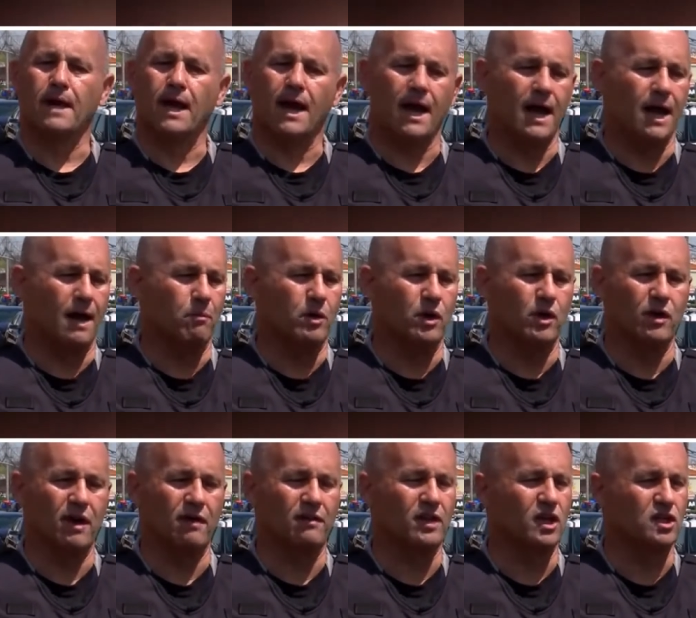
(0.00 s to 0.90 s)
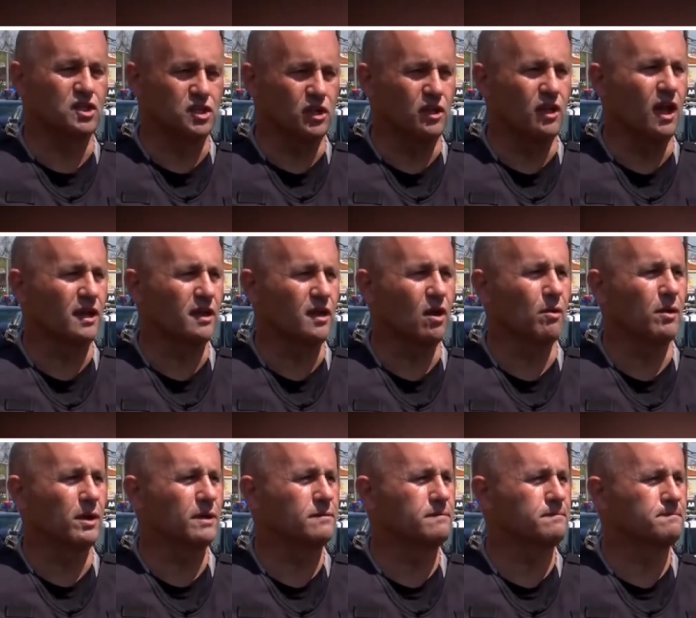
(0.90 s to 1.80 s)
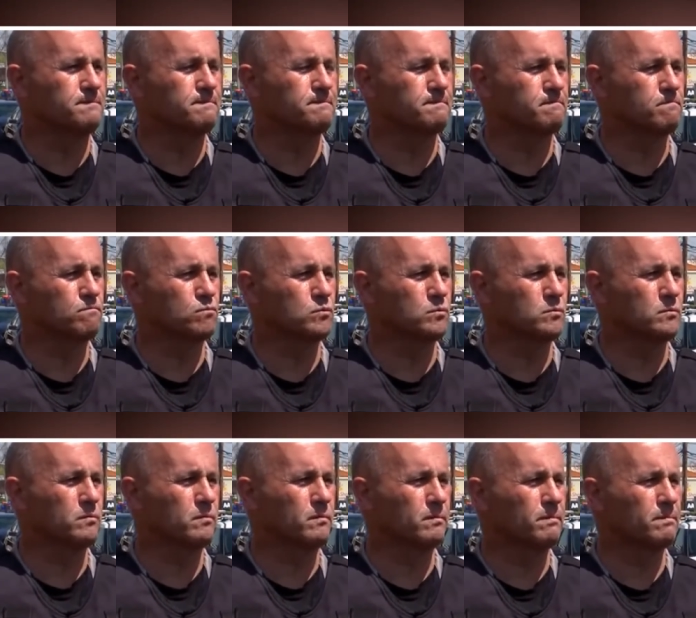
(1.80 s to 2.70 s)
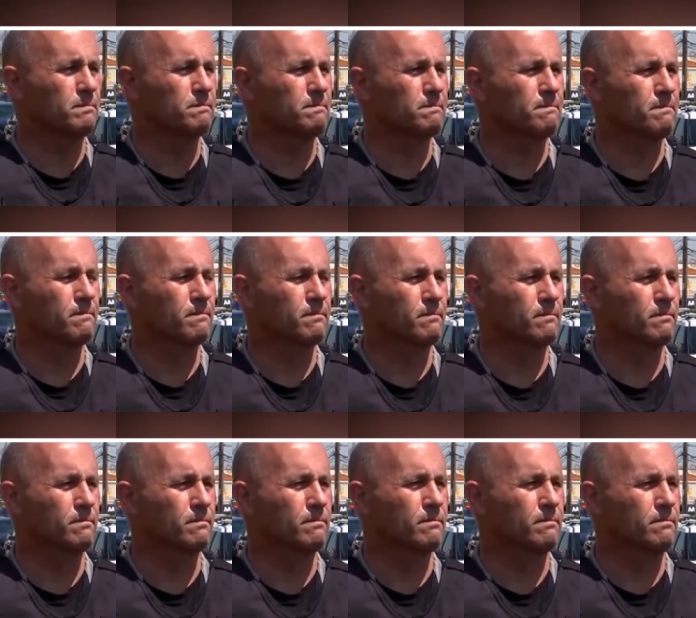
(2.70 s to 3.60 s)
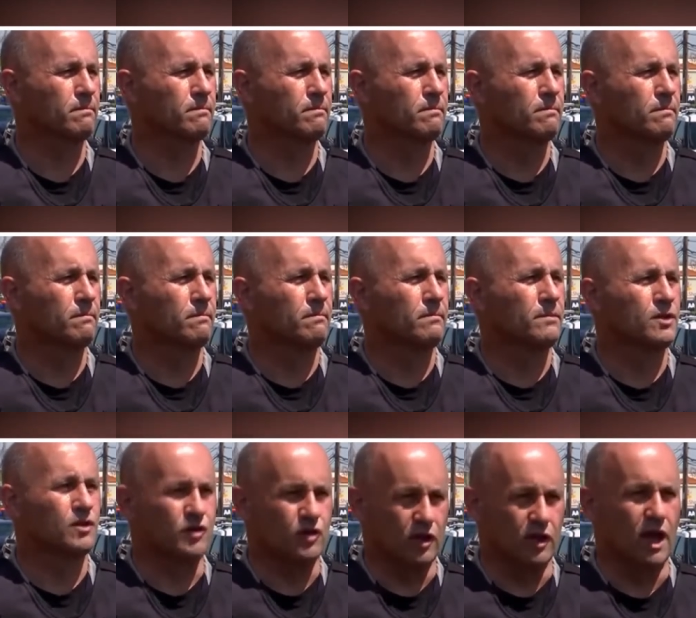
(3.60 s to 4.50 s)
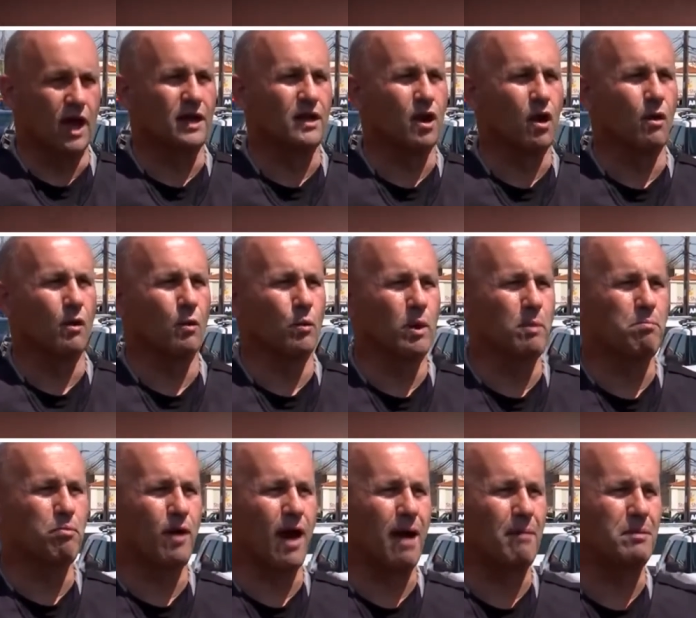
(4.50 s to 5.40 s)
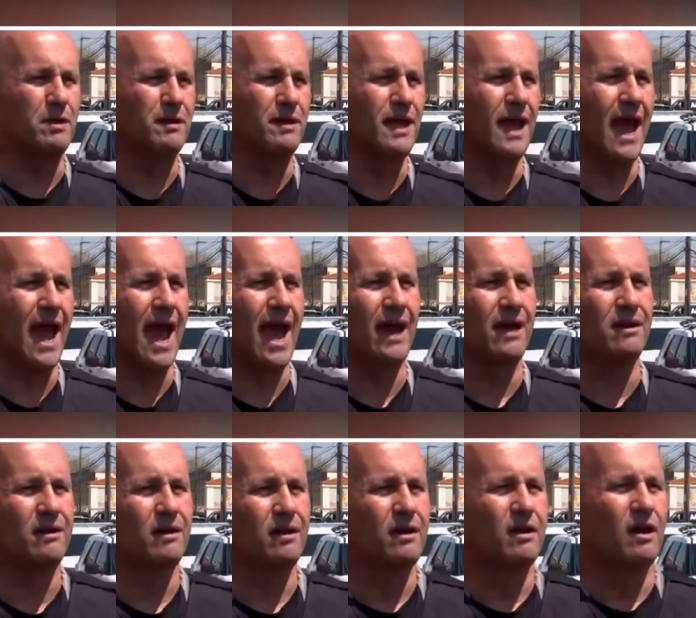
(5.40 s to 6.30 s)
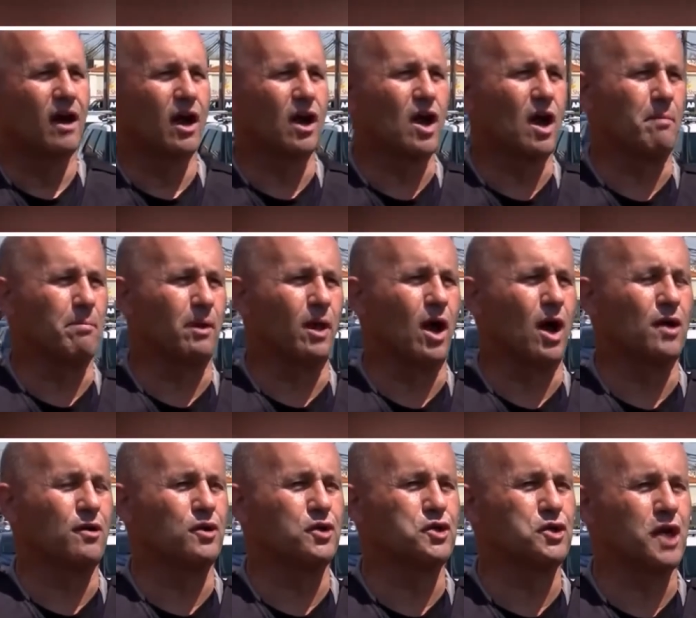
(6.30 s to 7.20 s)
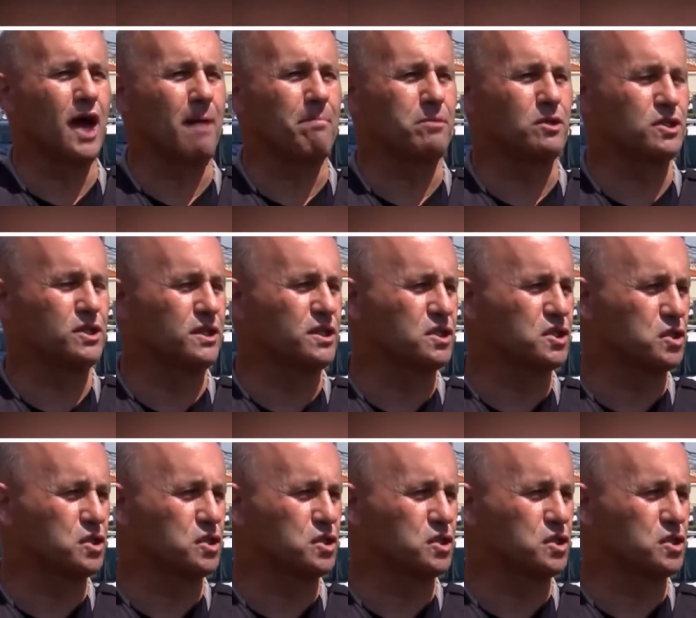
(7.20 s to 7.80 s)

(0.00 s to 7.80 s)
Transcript: Uh, we don't have that. Still ongoing. Were any of the shoppers threatened? still ongoing. We probably had a couple of hundred shoppers in the